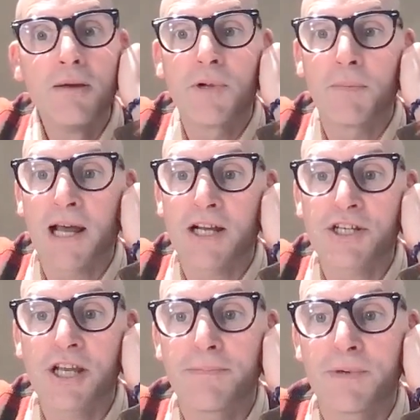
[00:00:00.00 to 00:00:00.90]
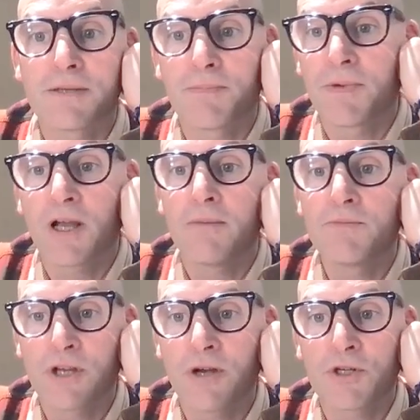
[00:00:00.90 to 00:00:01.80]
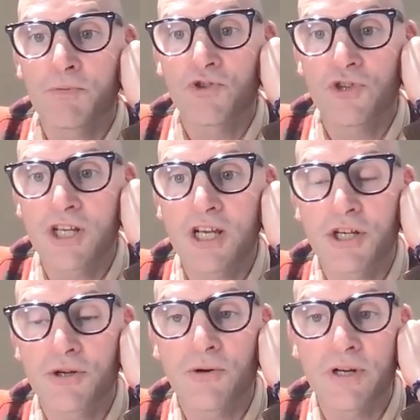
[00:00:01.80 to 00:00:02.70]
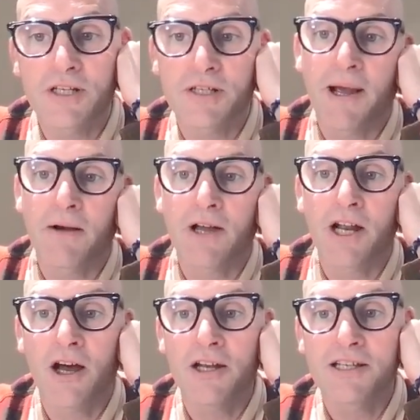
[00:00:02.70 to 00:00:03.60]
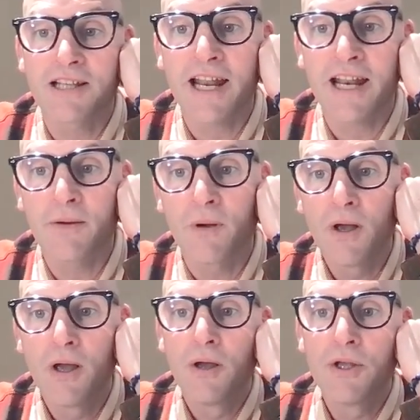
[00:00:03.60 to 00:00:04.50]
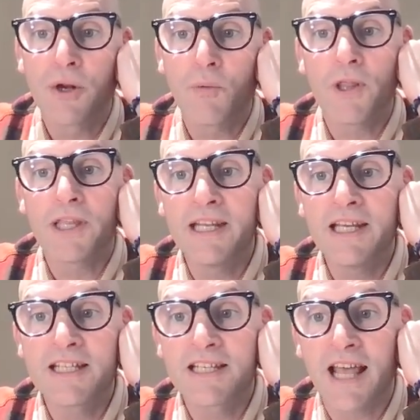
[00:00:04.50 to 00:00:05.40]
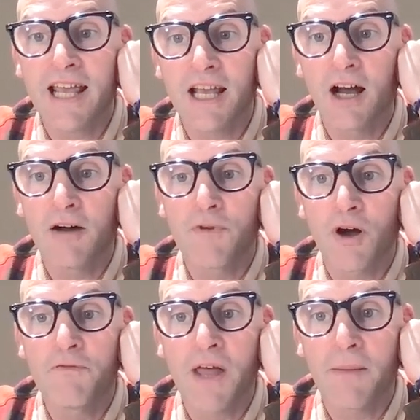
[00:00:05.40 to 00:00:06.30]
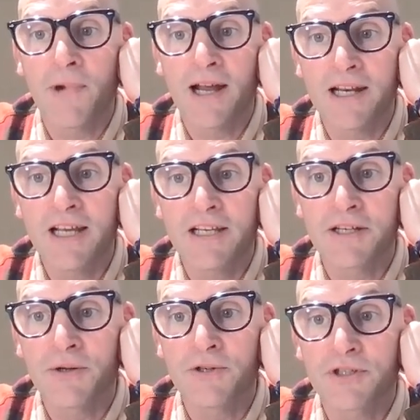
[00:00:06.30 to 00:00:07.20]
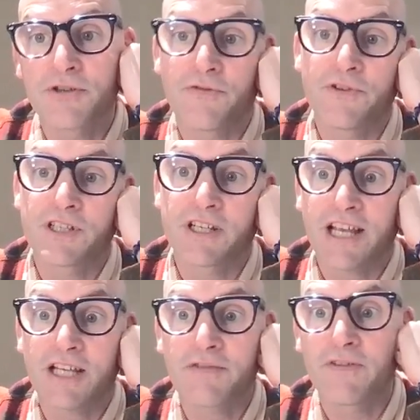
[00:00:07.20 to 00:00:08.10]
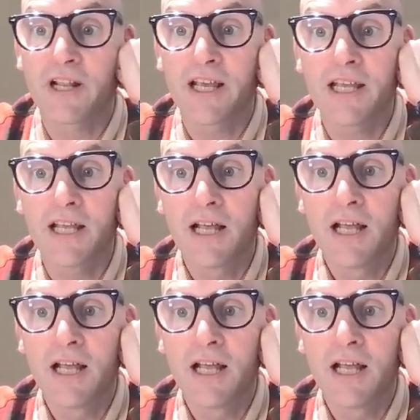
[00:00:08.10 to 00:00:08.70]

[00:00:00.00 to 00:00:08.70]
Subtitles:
But Black Sheep has become so much more strategical, and it's about kind of understanding, what the need state of that brand is in order to successfully